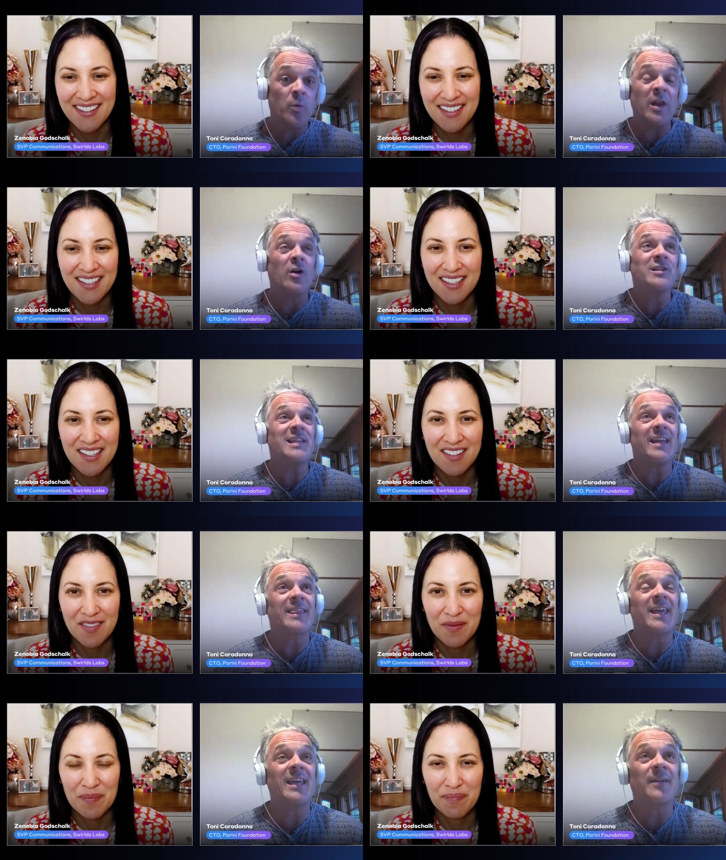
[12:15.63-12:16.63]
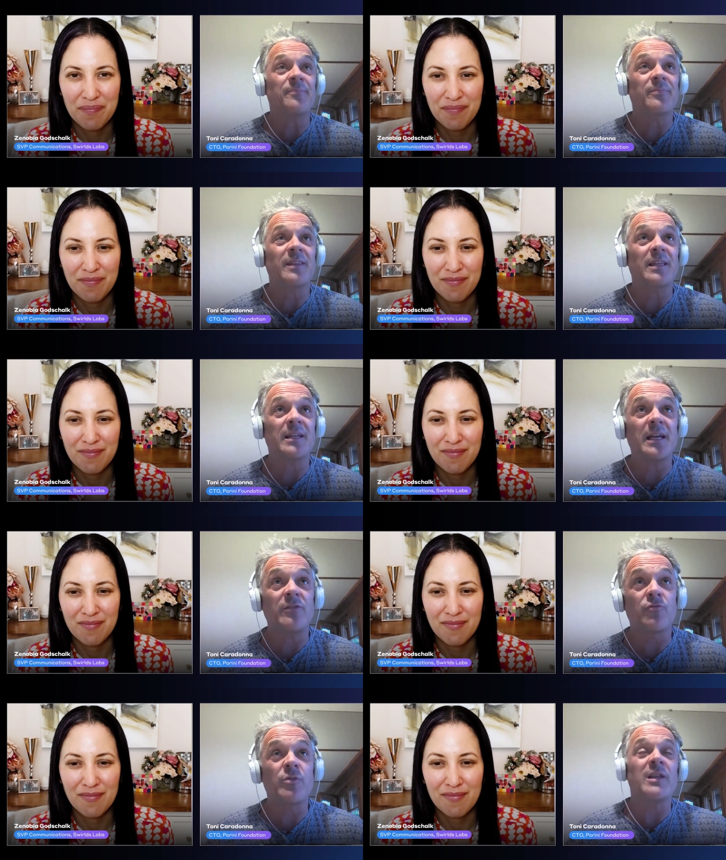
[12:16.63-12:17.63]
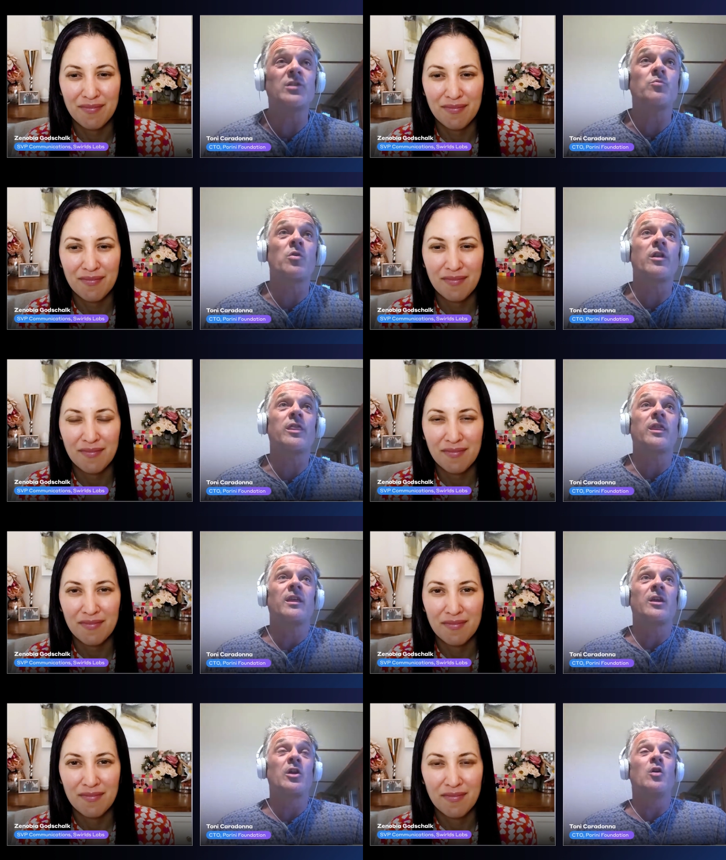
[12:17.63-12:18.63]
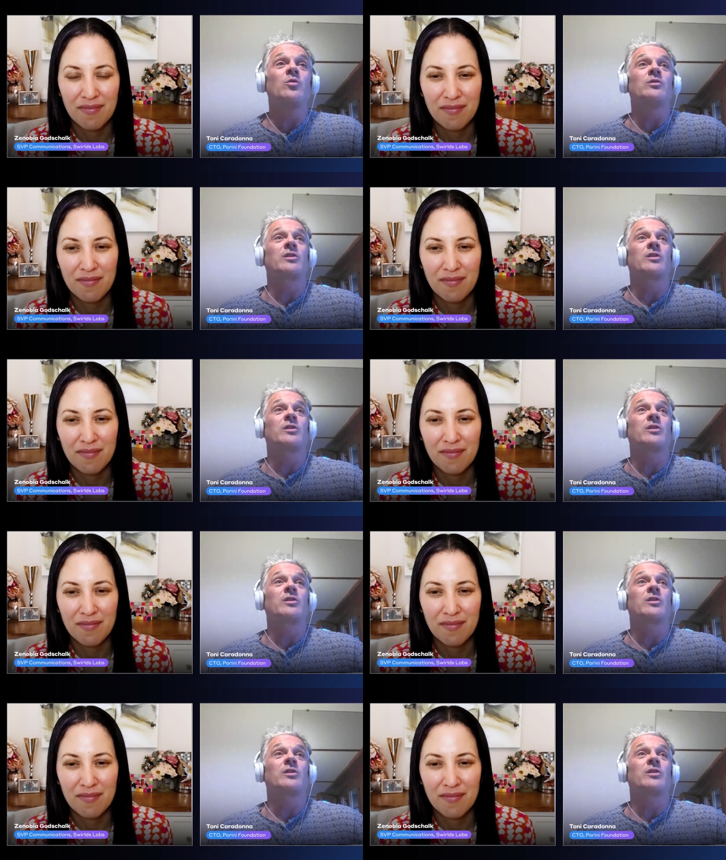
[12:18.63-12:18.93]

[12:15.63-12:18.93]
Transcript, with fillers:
Speaker 1: Well, honestly, I think it really is worth, you know,